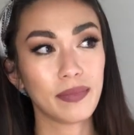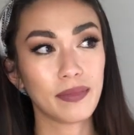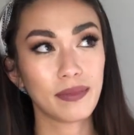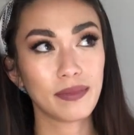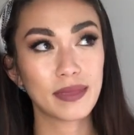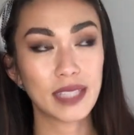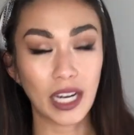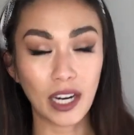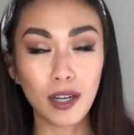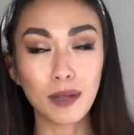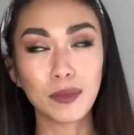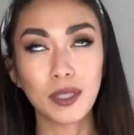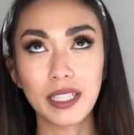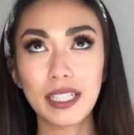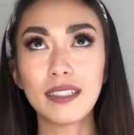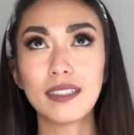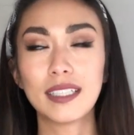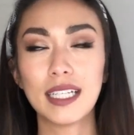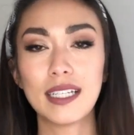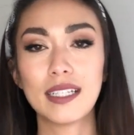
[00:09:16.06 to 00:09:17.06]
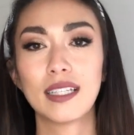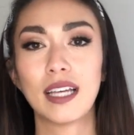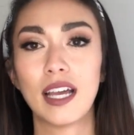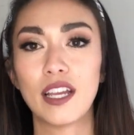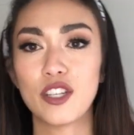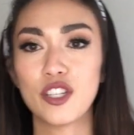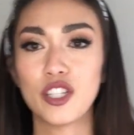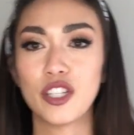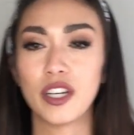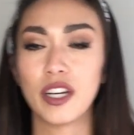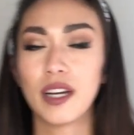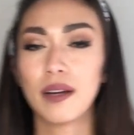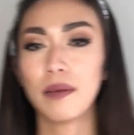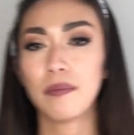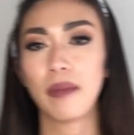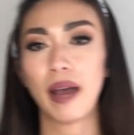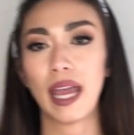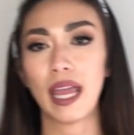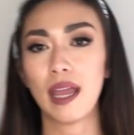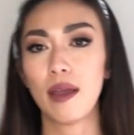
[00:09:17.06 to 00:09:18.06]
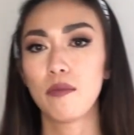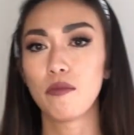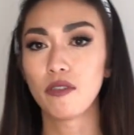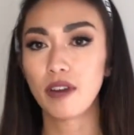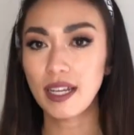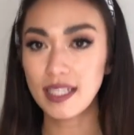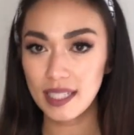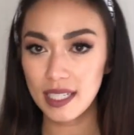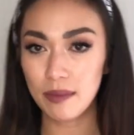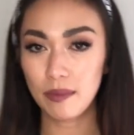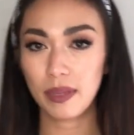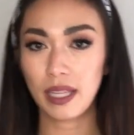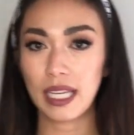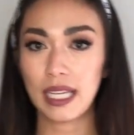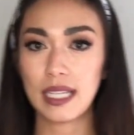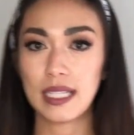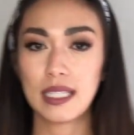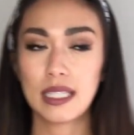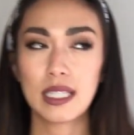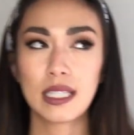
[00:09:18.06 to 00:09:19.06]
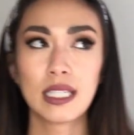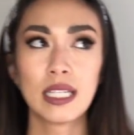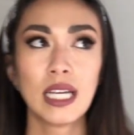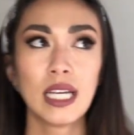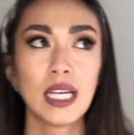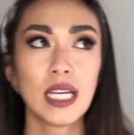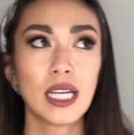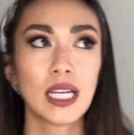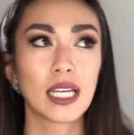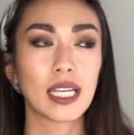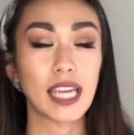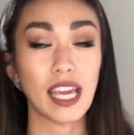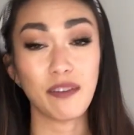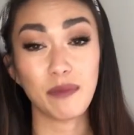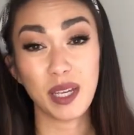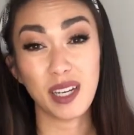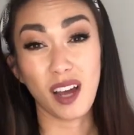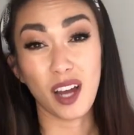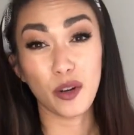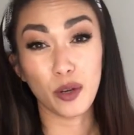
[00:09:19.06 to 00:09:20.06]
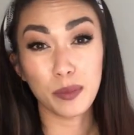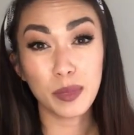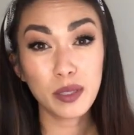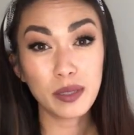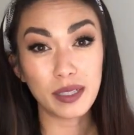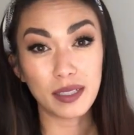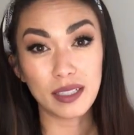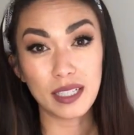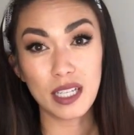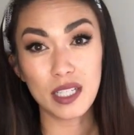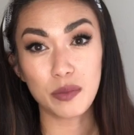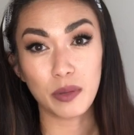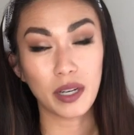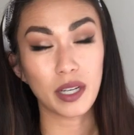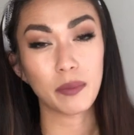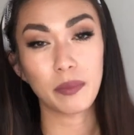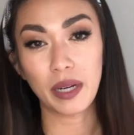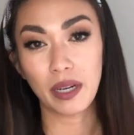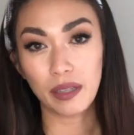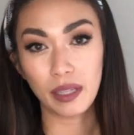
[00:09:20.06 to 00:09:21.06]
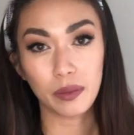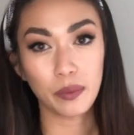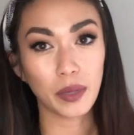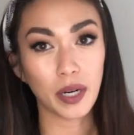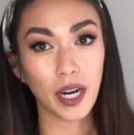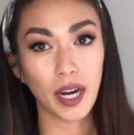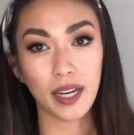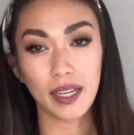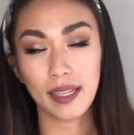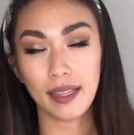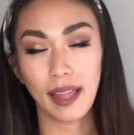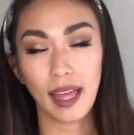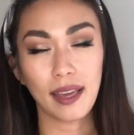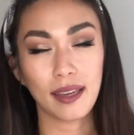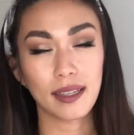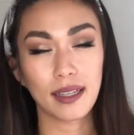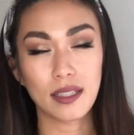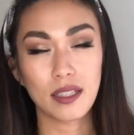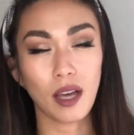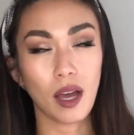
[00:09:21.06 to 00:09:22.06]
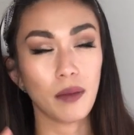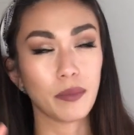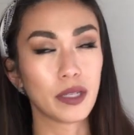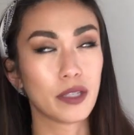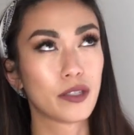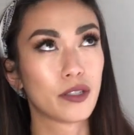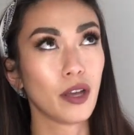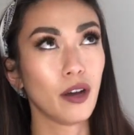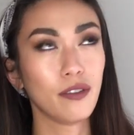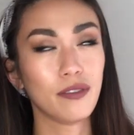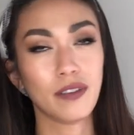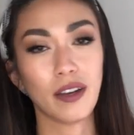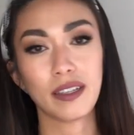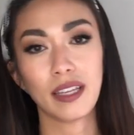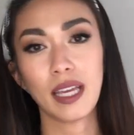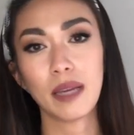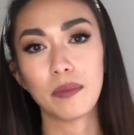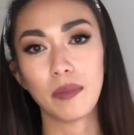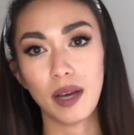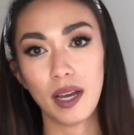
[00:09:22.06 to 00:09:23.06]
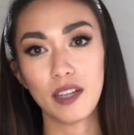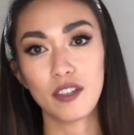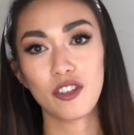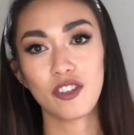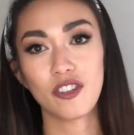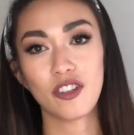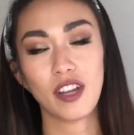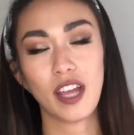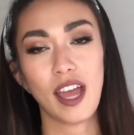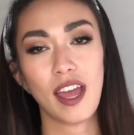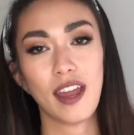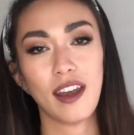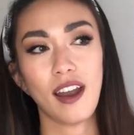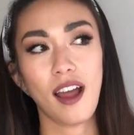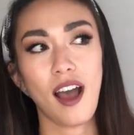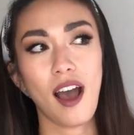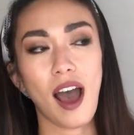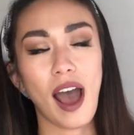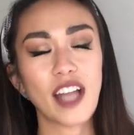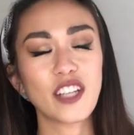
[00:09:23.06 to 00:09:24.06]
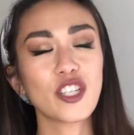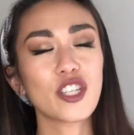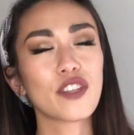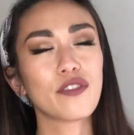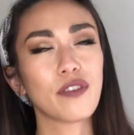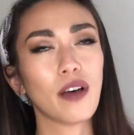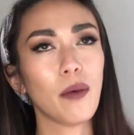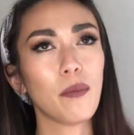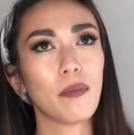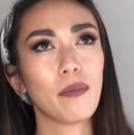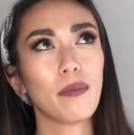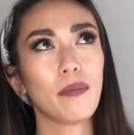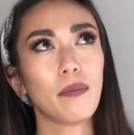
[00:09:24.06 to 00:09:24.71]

terrible illness last year. My breast implants gave me an autoimmune illness where I could barely work. It taught me so fucking much, and I just felt